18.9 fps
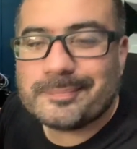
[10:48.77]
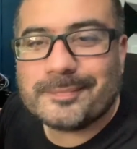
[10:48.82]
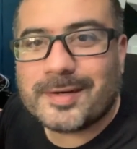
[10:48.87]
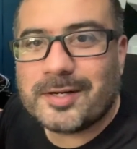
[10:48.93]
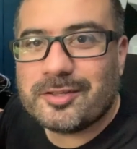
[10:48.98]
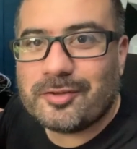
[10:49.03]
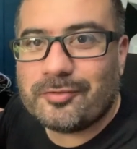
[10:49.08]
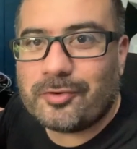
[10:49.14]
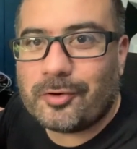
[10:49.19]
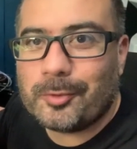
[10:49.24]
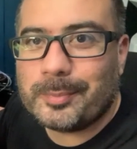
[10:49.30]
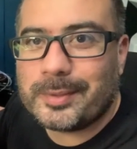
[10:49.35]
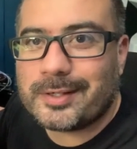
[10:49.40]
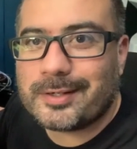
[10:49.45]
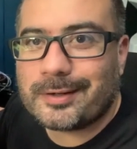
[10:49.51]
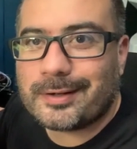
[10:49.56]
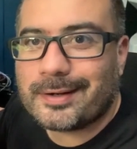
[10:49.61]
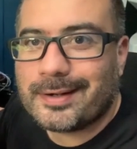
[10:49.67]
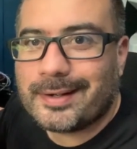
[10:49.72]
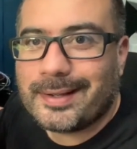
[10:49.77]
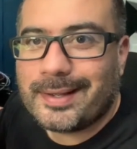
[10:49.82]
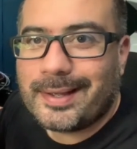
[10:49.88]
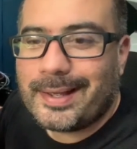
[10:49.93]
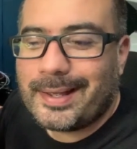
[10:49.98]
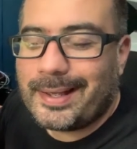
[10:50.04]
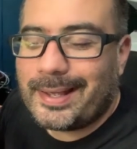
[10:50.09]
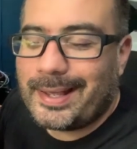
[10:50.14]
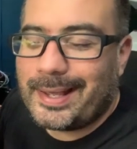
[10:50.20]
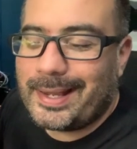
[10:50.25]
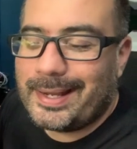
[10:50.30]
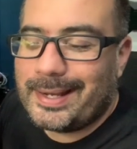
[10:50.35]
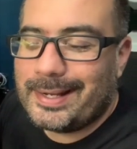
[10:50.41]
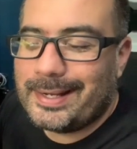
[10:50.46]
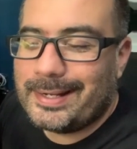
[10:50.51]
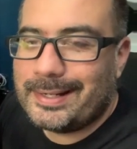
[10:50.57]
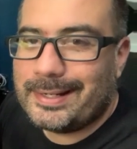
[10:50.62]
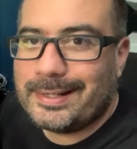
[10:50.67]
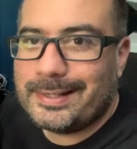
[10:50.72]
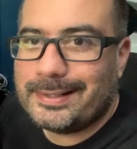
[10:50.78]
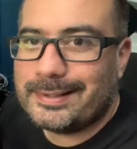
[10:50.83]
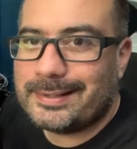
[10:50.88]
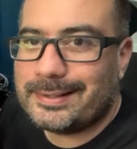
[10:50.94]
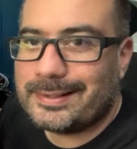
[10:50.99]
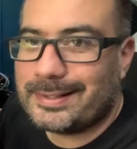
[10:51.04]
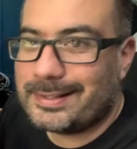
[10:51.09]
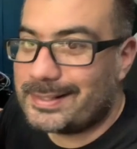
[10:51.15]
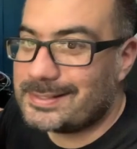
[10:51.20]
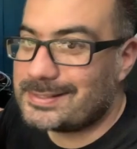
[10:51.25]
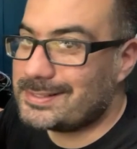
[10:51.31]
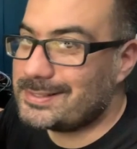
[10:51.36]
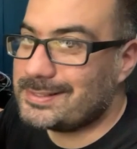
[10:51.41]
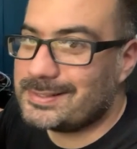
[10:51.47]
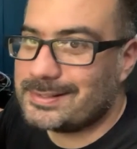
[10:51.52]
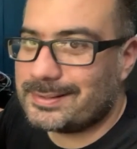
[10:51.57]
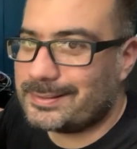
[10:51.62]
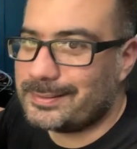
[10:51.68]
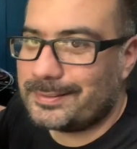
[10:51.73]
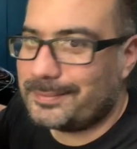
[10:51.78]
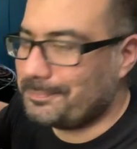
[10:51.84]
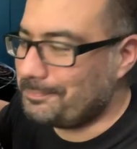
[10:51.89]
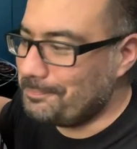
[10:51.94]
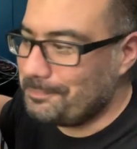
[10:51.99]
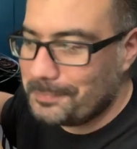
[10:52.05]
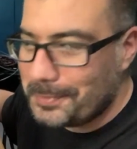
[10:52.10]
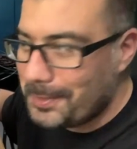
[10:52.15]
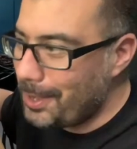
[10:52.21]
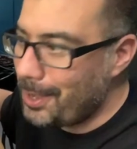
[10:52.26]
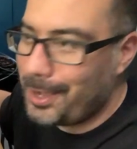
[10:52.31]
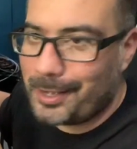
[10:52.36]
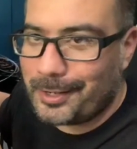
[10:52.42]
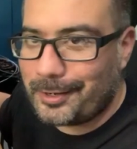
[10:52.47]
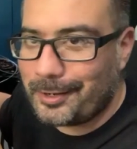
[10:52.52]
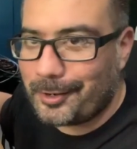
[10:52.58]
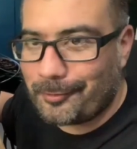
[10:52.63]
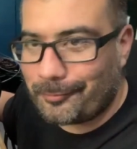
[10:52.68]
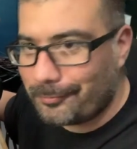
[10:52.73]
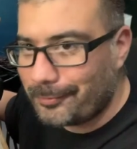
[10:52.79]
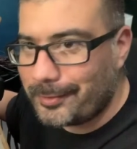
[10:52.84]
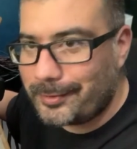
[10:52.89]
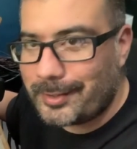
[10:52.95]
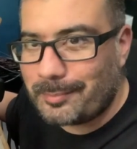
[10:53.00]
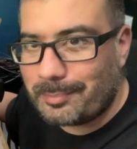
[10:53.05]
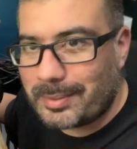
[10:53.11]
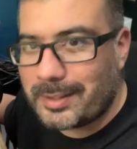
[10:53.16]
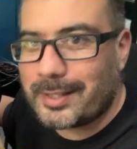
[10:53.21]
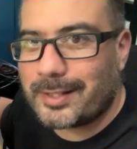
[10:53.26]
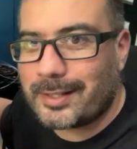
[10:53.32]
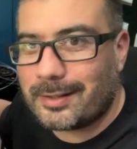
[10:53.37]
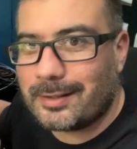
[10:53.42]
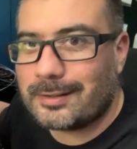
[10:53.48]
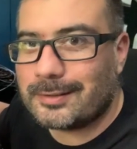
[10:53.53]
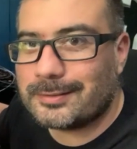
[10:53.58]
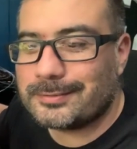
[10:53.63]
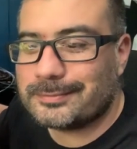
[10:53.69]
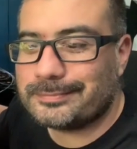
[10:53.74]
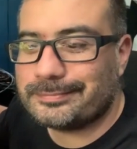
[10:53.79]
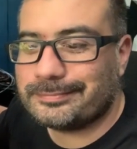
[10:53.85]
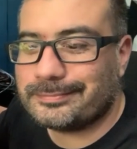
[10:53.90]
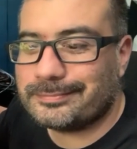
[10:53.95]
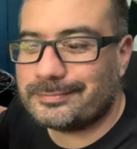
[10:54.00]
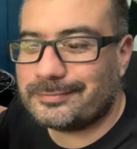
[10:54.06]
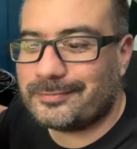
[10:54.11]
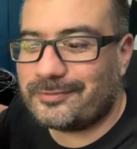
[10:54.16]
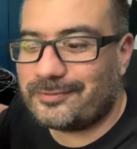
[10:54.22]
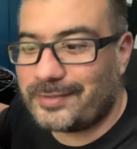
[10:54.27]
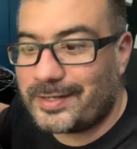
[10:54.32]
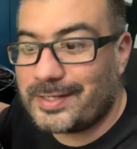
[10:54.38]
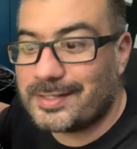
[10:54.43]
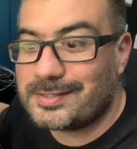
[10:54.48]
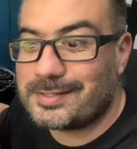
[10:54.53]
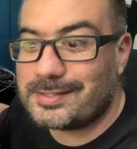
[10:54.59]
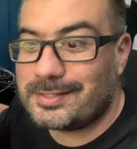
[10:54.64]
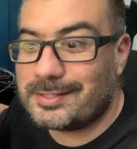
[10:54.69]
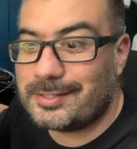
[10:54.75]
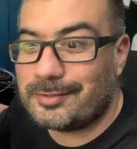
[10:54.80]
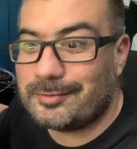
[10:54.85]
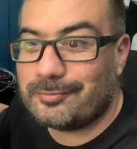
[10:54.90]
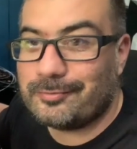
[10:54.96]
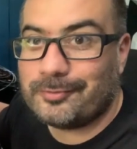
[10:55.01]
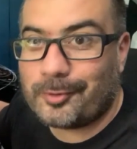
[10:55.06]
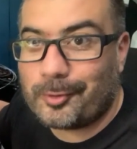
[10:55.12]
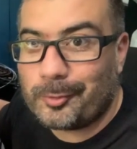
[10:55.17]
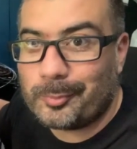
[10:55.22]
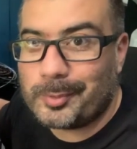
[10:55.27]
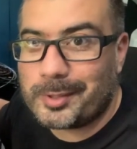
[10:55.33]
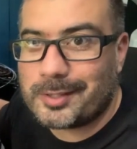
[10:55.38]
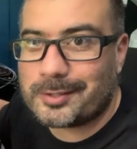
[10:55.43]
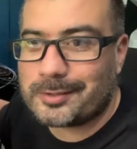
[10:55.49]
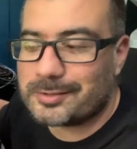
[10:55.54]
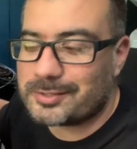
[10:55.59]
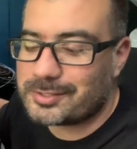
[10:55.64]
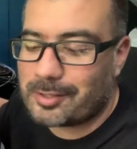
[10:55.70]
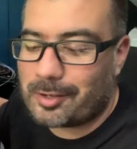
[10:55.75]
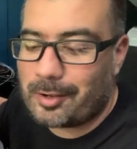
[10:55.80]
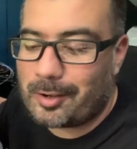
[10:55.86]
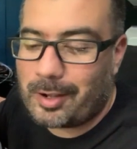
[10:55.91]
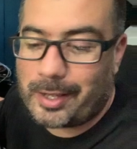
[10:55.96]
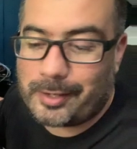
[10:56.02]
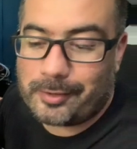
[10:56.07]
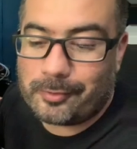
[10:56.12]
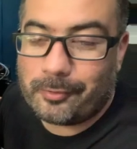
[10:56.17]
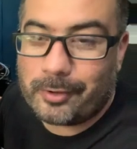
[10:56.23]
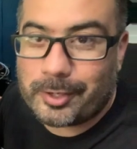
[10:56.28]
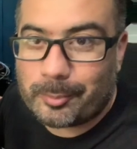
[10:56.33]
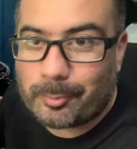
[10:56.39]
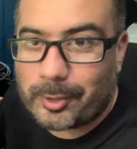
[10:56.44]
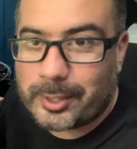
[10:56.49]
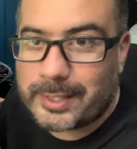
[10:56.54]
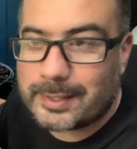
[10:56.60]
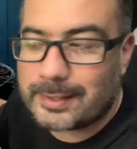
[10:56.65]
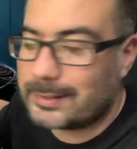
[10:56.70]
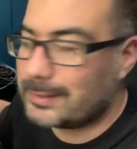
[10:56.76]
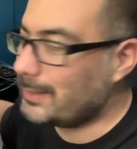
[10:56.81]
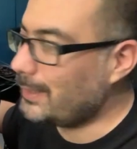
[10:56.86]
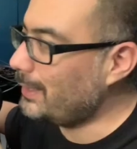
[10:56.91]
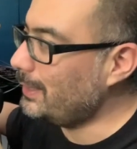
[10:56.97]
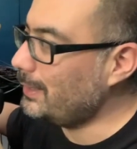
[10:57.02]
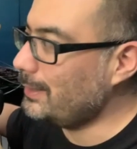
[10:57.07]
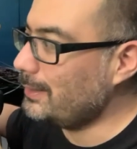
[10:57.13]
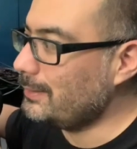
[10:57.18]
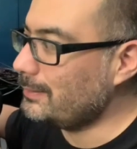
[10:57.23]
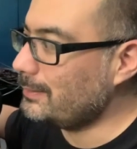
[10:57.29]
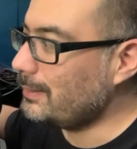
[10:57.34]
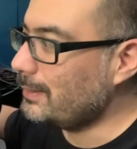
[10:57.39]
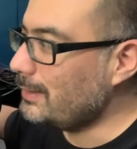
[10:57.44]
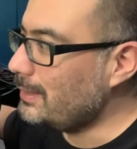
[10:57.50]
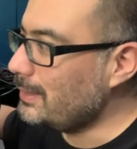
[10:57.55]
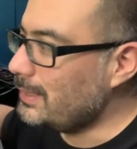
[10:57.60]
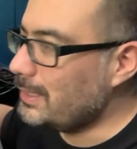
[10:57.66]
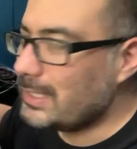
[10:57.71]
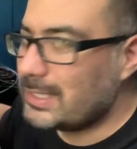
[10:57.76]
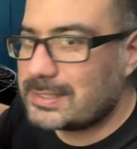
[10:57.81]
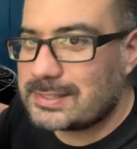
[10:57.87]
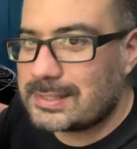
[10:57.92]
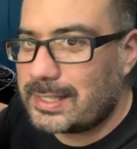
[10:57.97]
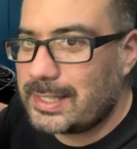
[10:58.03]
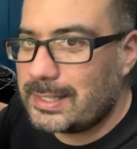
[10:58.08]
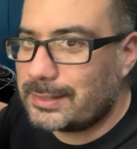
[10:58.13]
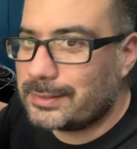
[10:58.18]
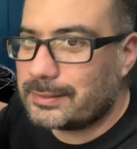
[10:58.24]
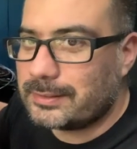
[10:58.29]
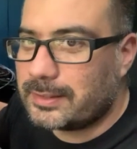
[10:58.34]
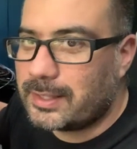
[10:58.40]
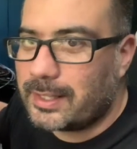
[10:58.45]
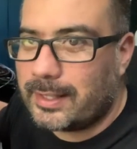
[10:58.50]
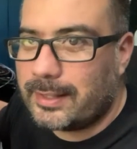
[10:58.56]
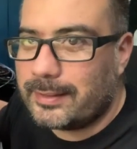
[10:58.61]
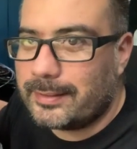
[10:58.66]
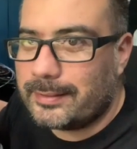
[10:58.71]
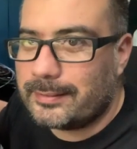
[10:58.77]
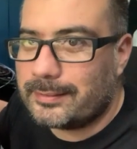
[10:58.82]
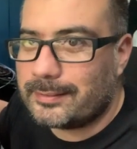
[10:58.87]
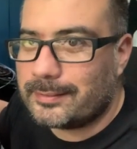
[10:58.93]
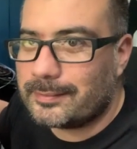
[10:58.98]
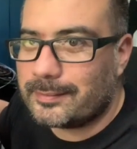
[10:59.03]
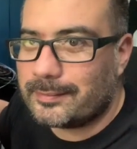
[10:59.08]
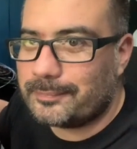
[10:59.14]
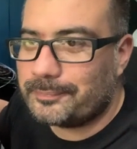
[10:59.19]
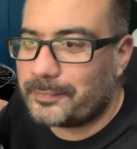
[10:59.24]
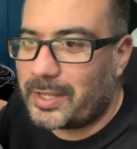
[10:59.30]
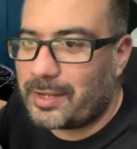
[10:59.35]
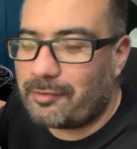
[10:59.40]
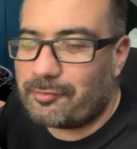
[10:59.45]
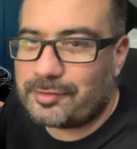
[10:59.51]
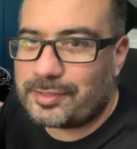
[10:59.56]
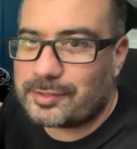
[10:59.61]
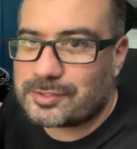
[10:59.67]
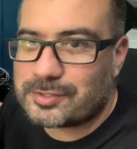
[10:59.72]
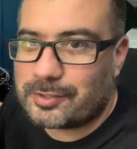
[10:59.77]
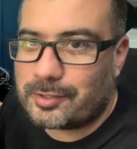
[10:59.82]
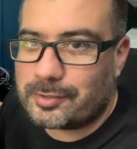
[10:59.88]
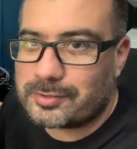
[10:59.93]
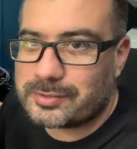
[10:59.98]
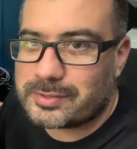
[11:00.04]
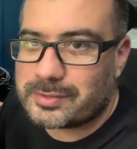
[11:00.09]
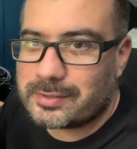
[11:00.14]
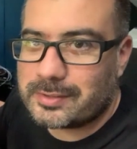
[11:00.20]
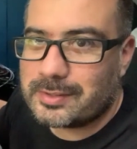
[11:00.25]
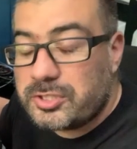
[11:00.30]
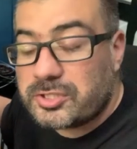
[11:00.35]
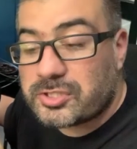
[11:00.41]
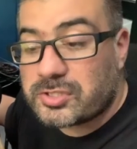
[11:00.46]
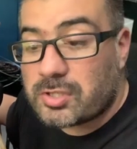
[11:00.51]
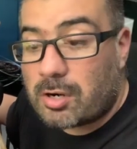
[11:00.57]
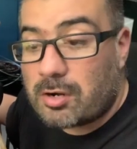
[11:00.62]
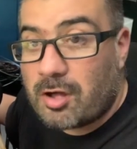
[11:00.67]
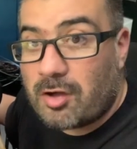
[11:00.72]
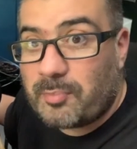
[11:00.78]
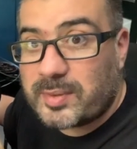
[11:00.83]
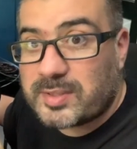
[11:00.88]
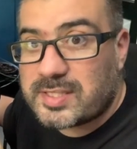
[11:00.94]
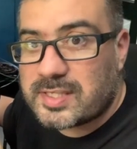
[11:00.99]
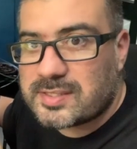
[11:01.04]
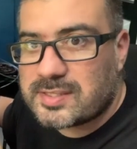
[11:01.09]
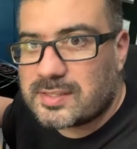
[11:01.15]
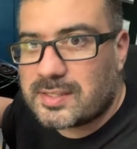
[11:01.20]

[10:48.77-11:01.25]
voltmeter. And this is not a really big fancy voltmeter, so I don't want to break it, and it's late and everything's closed. You start off by testing